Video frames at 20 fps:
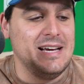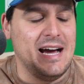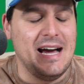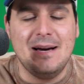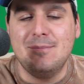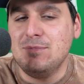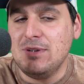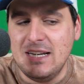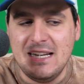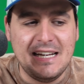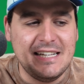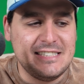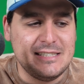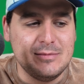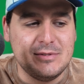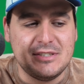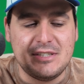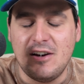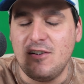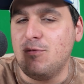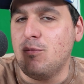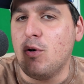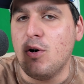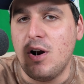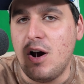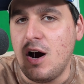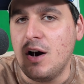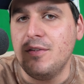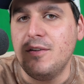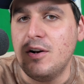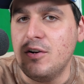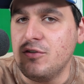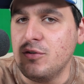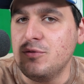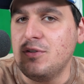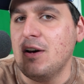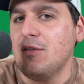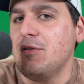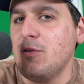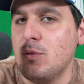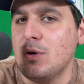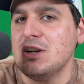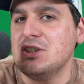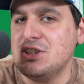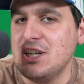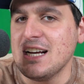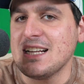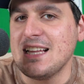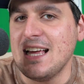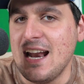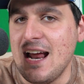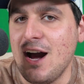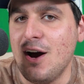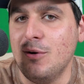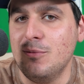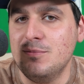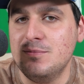I'm gonna get some stuff more on there, so definitely want to check that out.